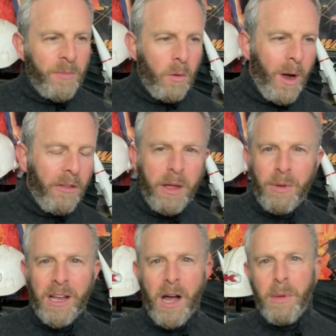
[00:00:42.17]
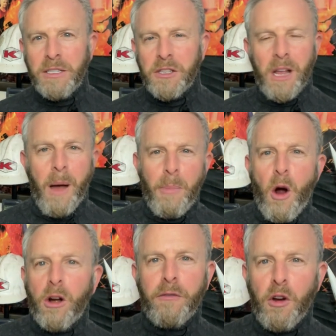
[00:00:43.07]
well, they become just a
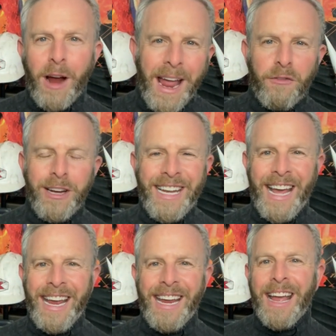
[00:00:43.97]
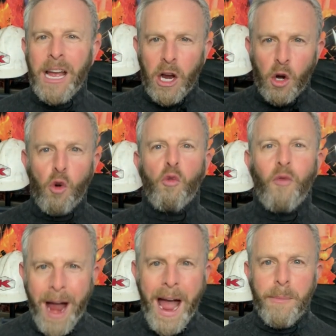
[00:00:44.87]
part of your everyday
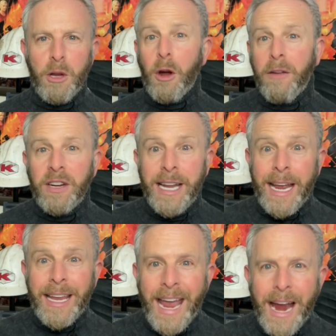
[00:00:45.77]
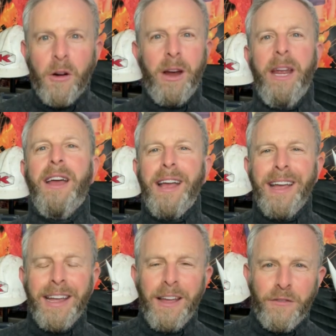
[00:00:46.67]
grab, your everyday carry,
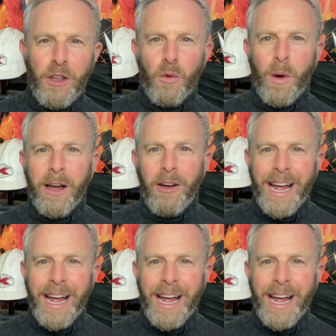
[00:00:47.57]
if you will.